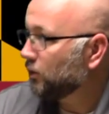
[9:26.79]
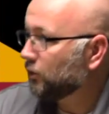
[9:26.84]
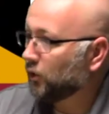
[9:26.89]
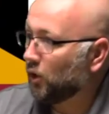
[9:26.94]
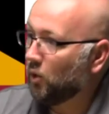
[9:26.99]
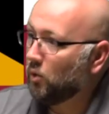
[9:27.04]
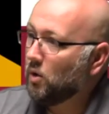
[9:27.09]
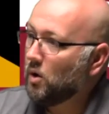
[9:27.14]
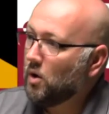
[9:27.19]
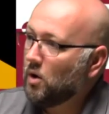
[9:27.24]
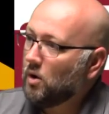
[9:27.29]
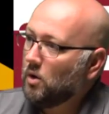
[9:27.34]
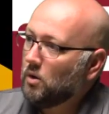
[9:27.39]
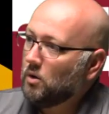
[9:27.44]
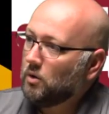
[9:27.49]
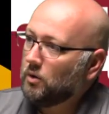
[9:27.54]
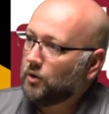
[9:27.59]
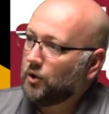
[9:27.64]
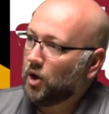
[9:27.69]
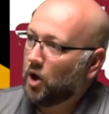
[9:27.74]
So,
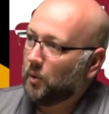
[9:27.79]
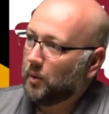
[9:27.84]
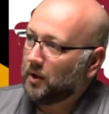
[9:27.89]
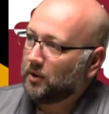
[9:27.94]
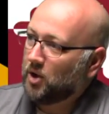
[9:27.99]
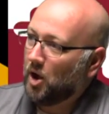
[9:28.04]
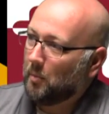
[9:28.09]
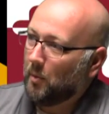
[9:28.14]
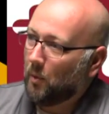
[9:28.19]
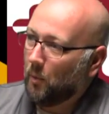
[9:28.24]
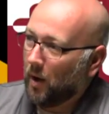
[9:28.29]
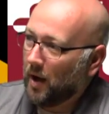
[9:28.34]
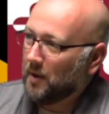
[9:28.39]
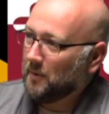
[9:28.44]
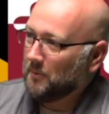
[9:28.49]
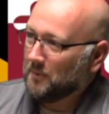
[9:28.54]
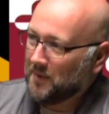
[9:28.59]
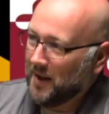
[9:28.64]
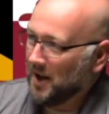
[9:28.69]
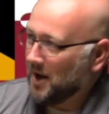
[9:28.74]
when I tell my
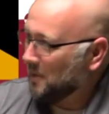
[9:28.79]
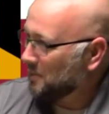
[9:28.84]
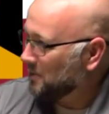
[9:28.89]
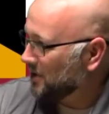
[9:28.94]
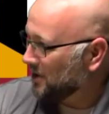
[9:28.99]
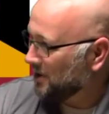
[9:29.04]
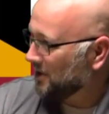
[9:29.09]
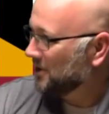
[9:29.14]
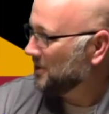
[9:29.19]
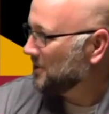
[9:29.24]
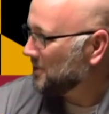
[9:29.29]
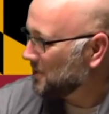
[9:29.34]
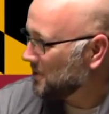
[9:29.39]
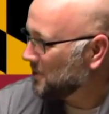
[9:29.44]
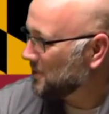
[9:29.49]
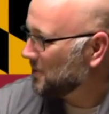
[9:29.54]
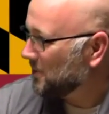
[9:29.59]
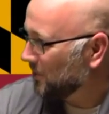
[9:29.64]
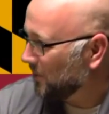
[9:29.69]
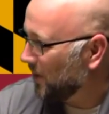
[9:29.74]
wife that I'm going to
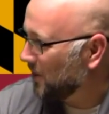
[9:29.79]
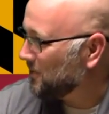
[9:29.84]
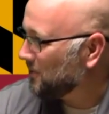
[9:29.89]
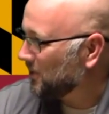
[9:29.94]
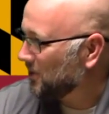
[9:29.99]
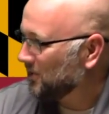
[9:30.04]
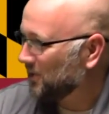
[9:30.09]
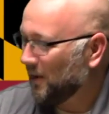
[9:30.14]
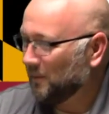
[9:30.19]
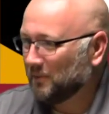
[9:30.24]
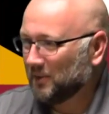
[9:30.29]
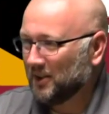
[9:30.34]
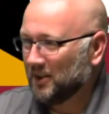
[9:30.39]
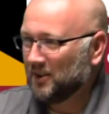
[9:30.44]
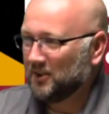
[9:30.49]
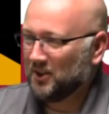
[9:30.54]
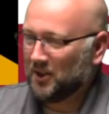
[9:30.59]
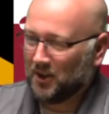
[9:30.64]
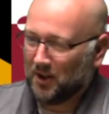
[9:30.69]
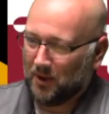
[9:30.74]
run for
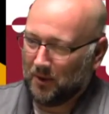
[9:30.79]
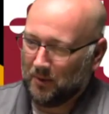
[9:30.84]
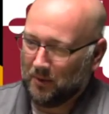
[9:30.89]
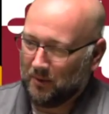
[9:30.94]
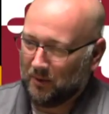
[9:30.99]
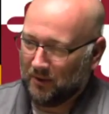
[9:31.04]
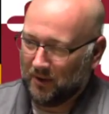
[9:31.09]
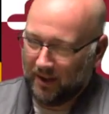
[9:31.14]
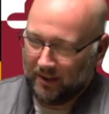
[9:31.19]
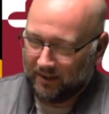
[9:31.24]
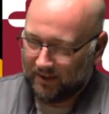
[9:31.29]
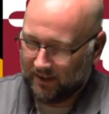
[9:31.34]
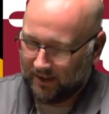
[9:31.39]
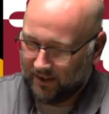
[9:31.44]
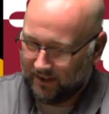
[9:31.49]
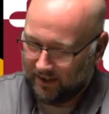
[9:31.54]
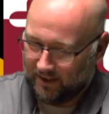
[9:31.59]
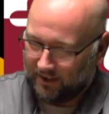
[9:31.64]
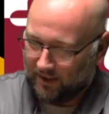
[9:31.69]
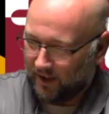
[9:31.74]
something, this
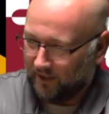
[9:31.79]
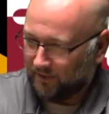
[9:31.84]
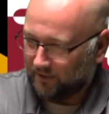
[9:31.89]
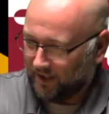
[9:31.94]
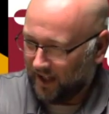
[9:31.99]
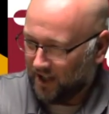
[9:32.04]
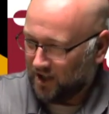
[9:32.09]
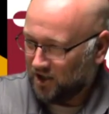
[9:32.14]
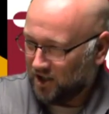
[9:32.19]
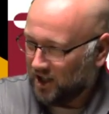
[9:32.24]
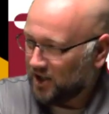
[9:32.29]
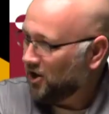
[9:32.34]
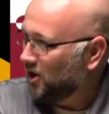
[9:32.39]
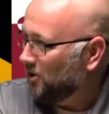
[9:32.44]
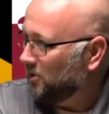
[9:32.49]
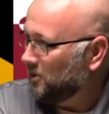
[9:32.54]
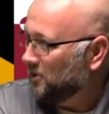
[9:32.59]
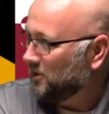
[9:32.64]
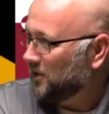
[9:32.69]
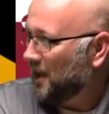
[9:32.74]
is the stuff that she
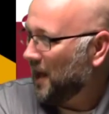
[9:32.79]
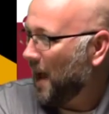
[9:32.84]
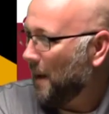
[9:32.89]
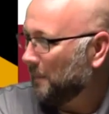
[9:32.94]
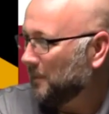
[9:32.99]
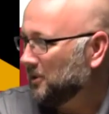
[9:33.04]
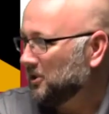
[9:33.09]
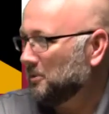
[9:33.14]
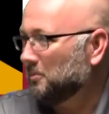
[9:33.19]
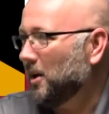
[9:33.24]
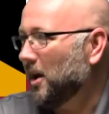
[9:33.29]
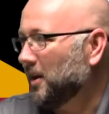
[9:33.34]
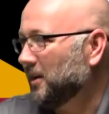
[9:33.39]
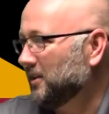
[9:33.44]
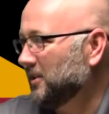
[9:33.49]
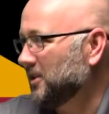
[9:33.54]
knows that happens to